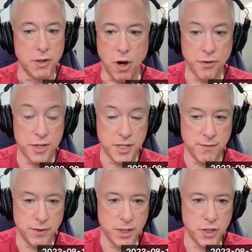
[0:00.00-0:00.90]
all these
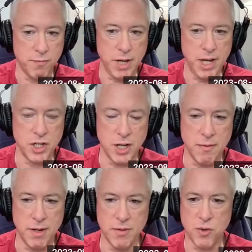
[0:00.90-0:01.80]
different things you mentioned.
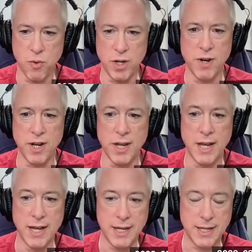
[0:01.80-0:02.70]
I'm just wondering,
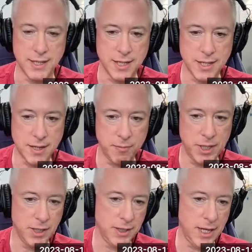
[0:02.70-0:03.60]
is this
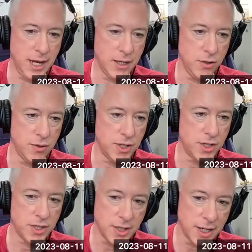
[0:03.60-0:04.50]
something that you
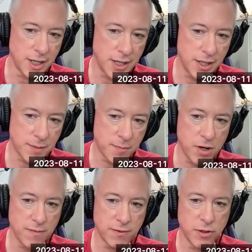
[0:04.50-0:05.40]
studied as
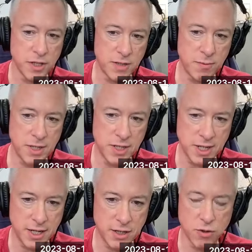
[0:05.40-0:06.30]
part of learning to be a
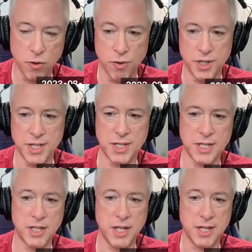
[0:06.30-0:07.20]
designer, or is
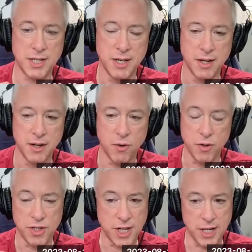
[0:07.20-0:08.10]
this just
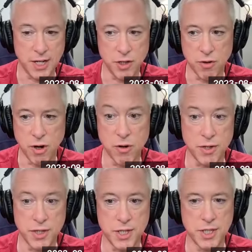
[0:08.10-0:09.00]
where you studied on your own,
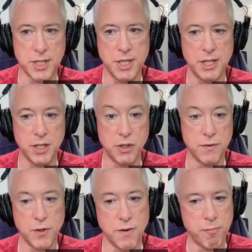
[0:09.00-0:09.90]
or is this just things that
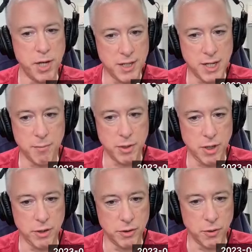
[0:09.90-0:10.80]
you sort of picked up
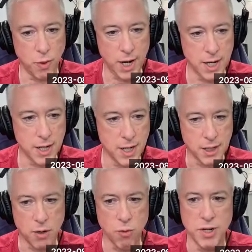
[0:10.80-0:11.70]
along the way?
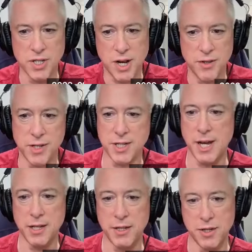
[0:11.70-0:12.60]
Like, where does all this
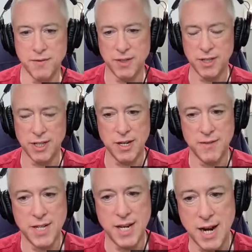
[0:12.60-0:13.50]
knowledge of the kind
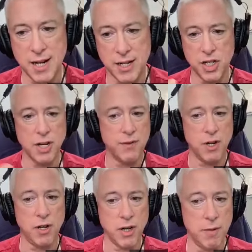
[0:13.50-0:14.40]
of psychology of
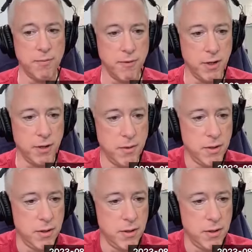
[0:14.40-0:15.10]
it all come from?